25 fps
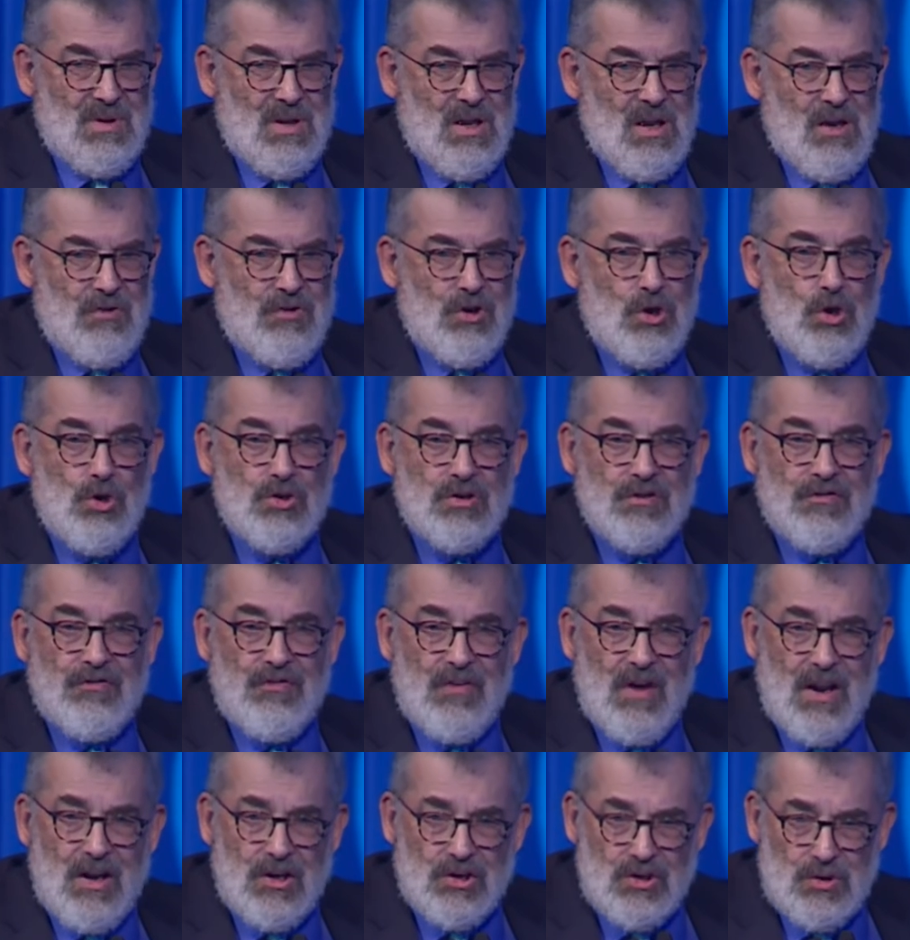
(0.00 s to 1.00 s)
If you use a
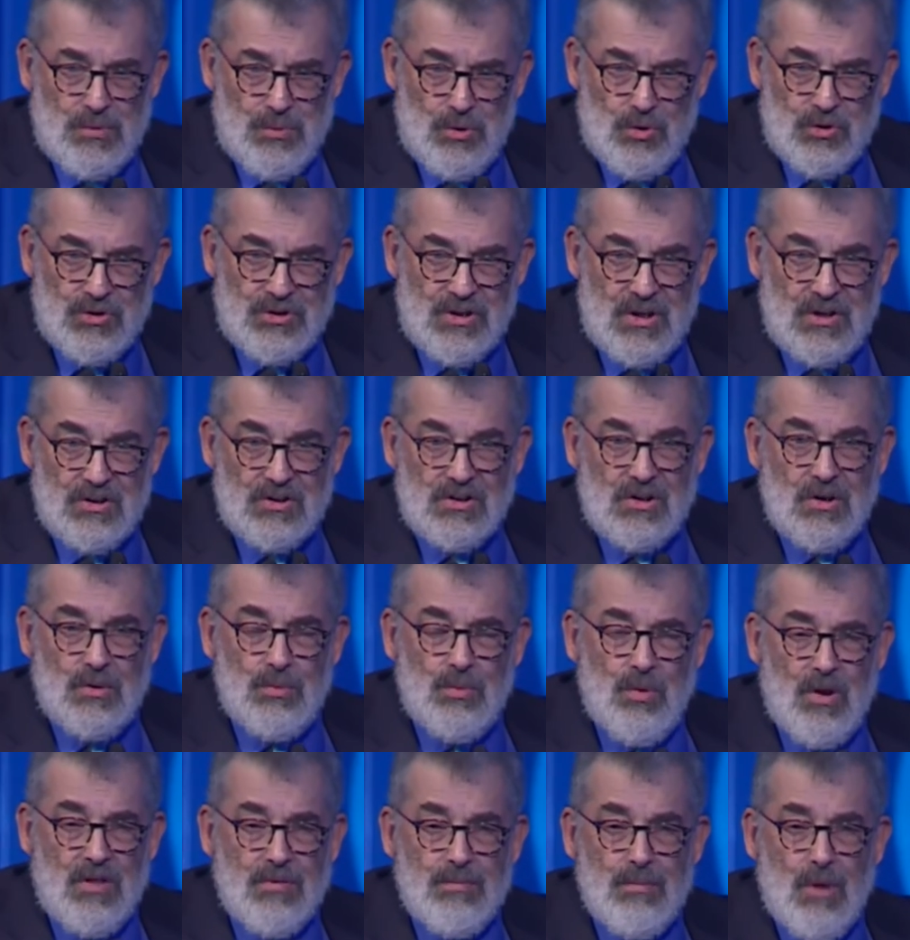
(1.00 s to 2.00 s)
flexible
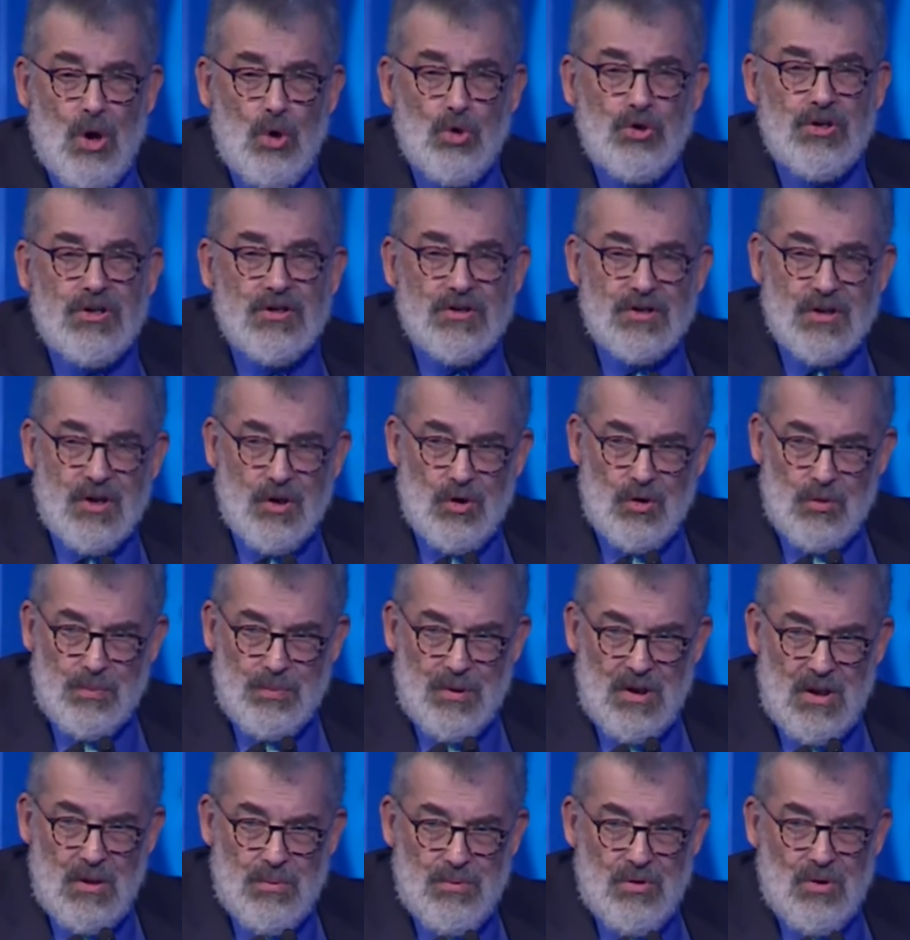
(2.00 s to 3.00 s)
system with multi-skilled
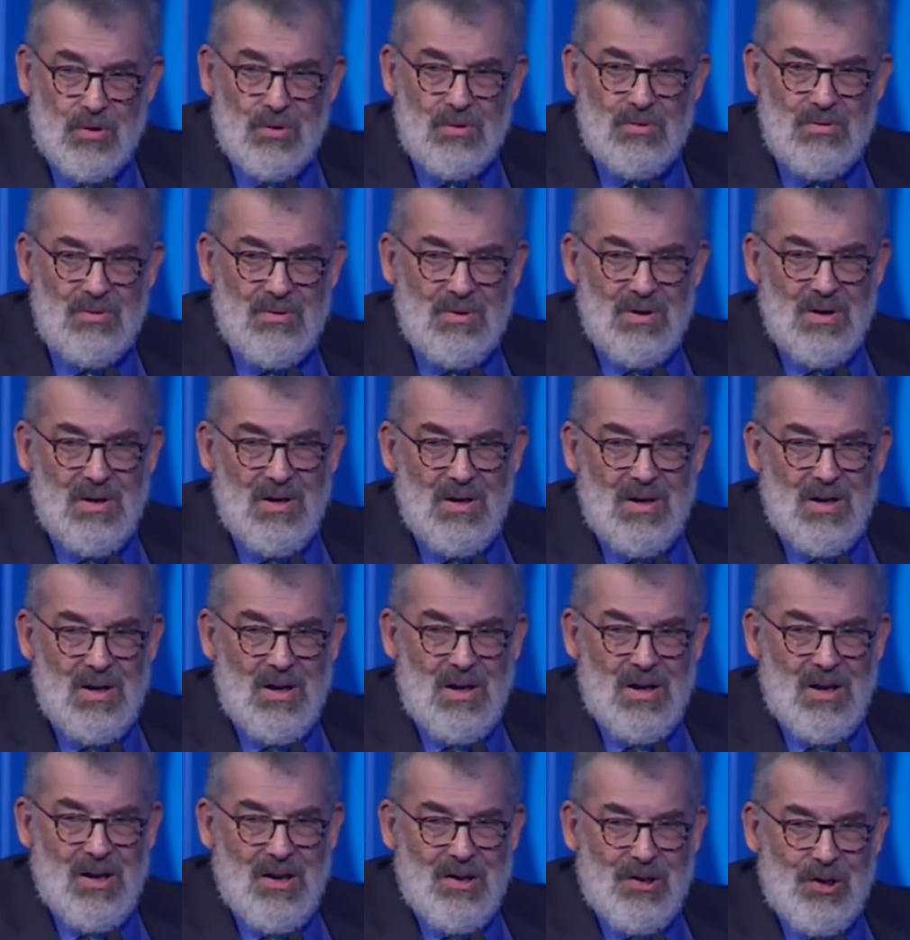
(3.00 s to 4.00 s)
people,
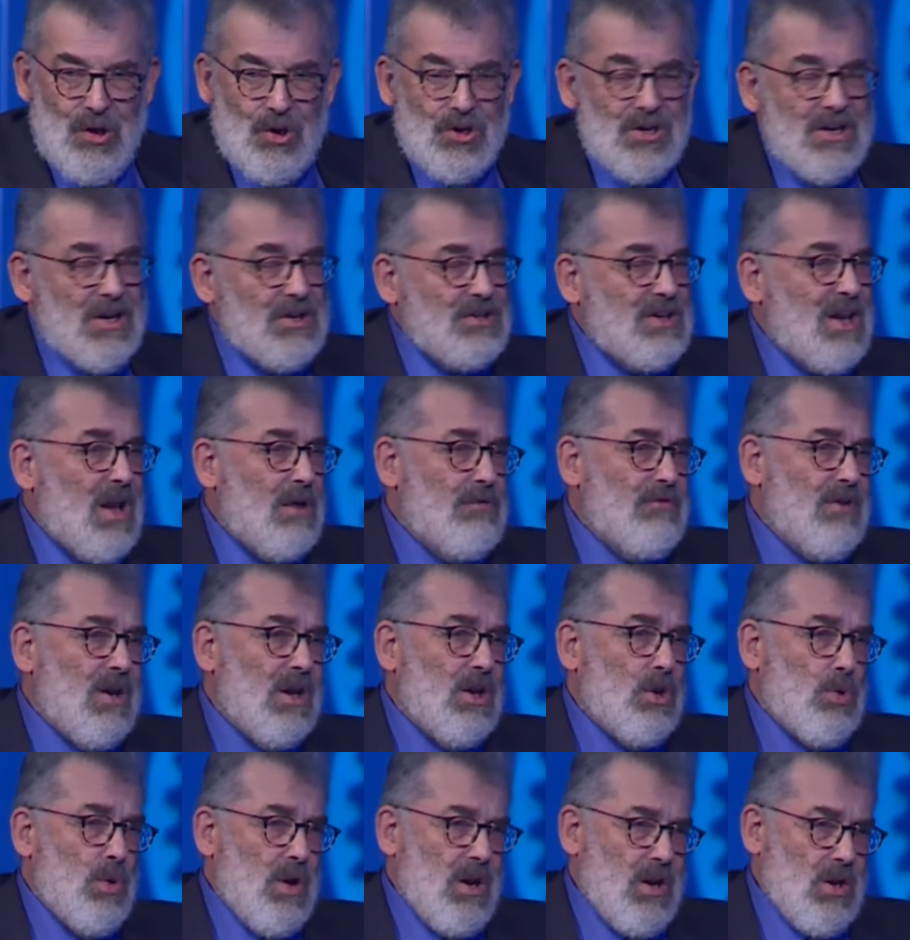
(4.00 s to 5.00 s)
you can adapt very
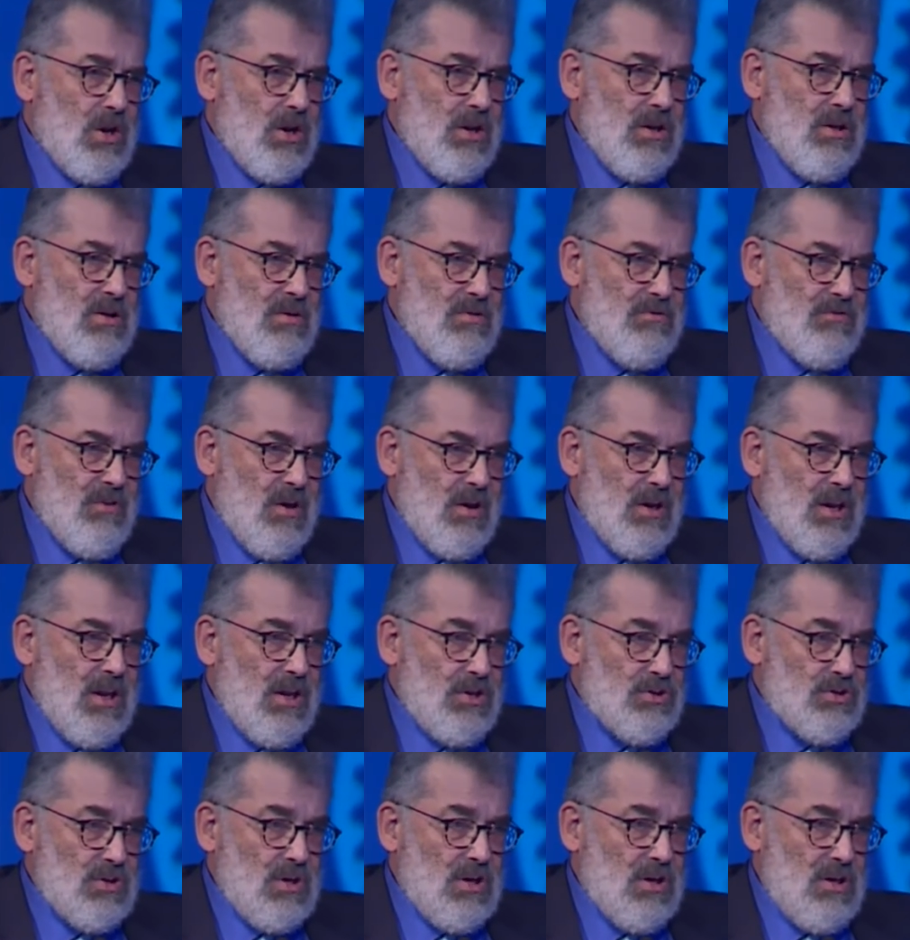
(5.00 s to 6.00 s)
quickly, very
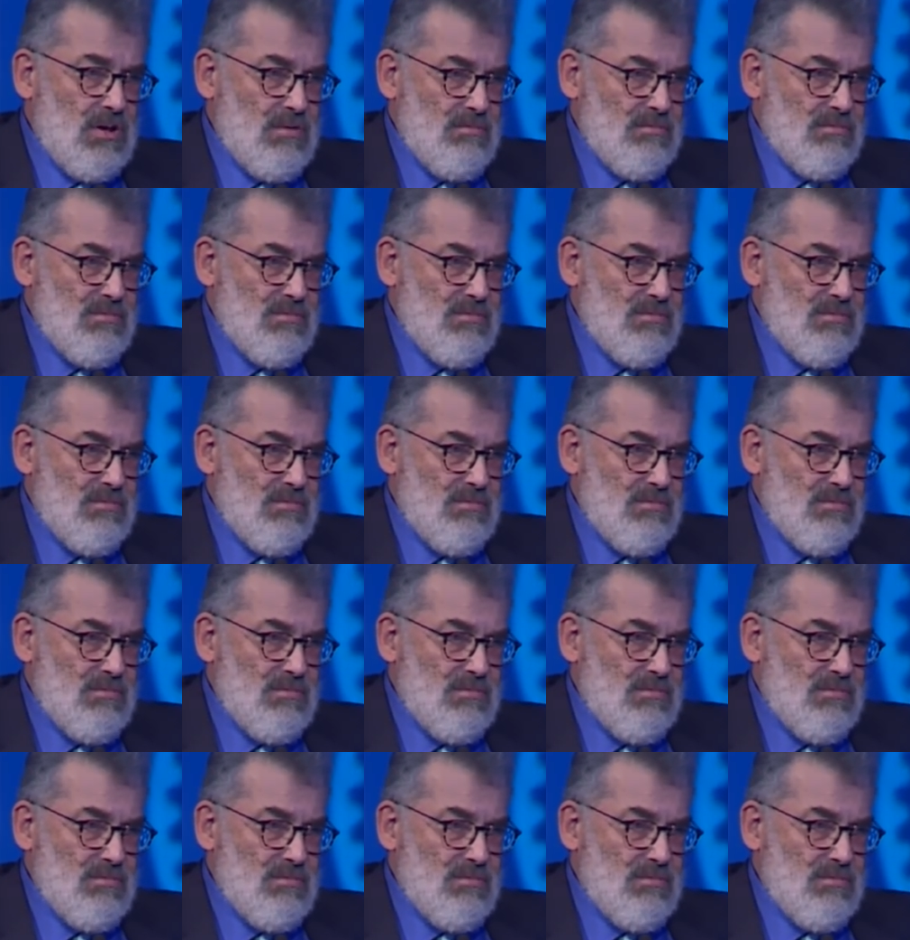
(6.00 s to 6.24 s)
easily.